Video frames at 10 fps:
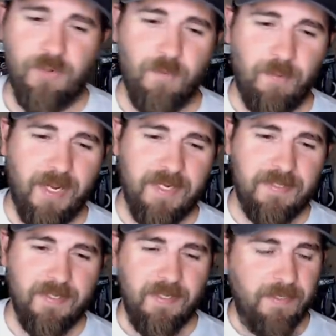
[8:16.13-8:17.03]
bait
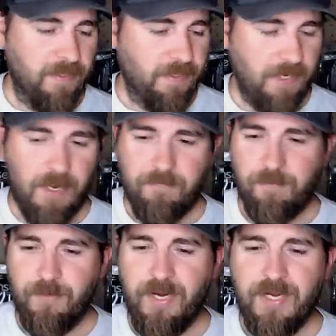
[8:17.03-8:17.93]

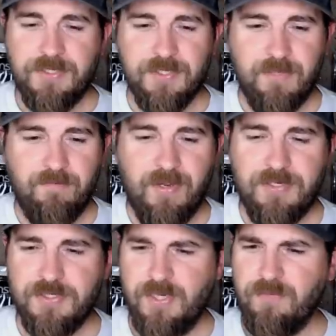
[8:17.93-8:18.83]
from Reaction
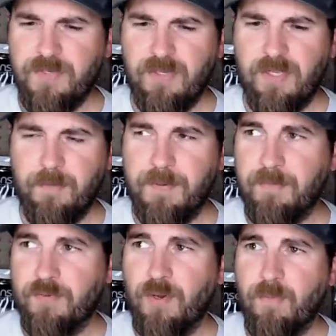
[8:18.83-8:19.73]
Innovations. I don't think a lot of people
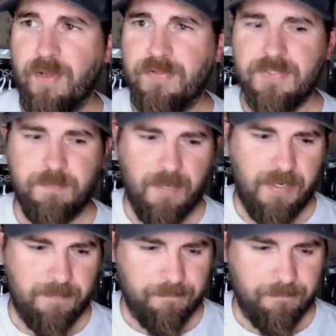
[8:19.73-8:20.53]
know about this bait,